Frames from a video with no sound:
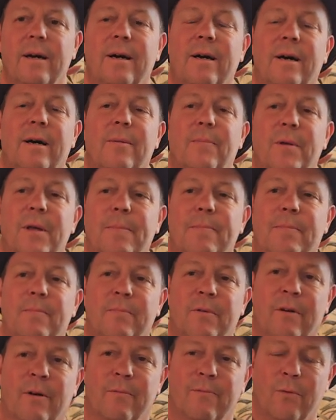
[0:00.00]
uh, people,
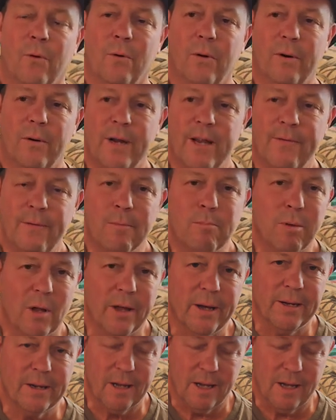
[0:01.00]
or, or even blood